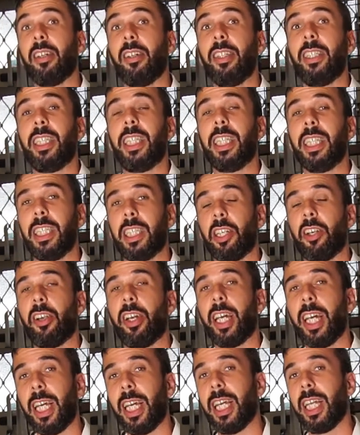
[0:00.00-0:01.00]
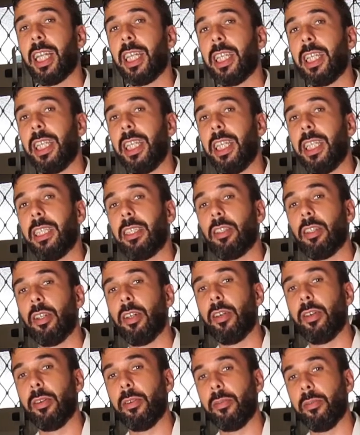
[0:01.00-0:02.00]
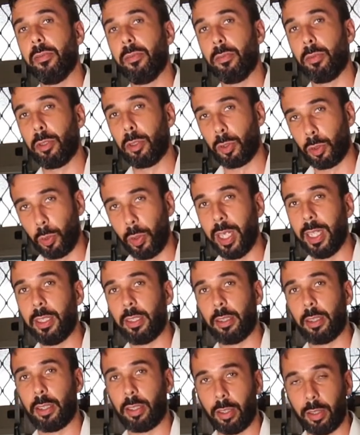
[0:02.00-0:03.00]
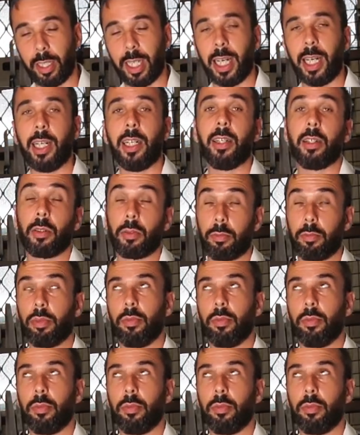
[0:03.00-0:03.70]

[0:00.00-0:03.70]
A ginger ale is a sweet soda,